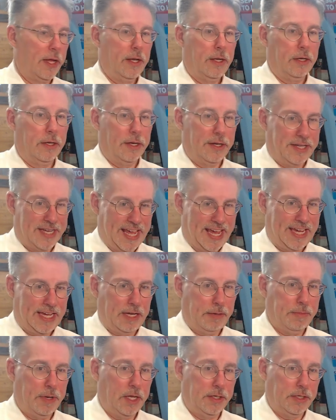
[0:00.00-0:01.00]

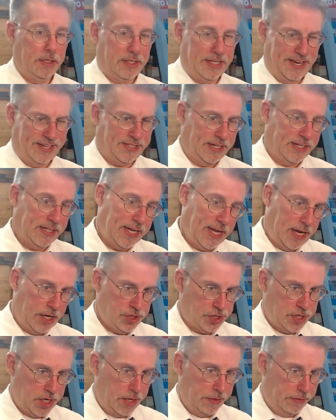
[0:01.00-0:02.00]
name
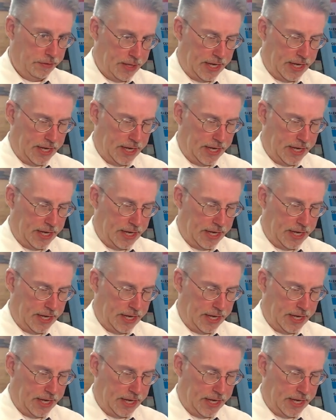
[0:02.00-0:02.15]
designation.